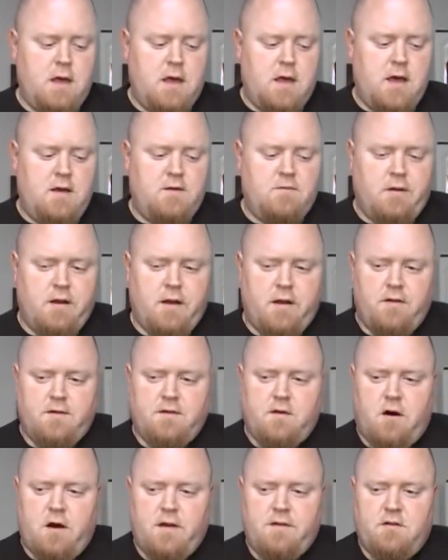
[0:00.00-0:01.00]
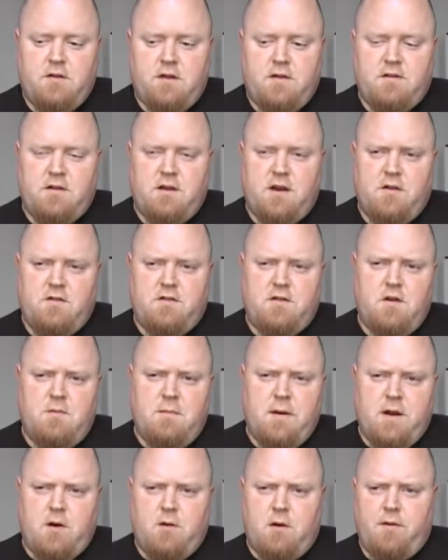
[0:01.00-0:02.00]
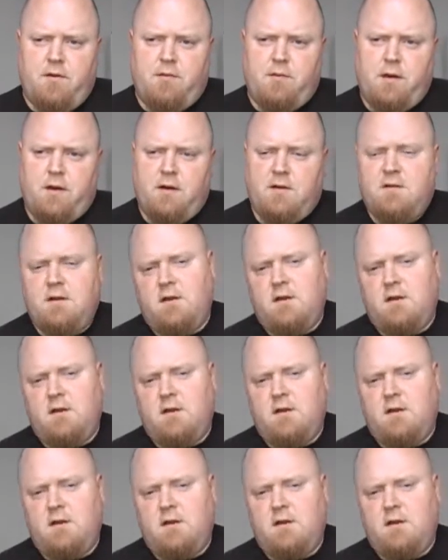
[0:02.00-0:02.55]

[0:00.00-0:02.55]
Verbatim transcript: He's one of those guys who doesn't go too mental over beers.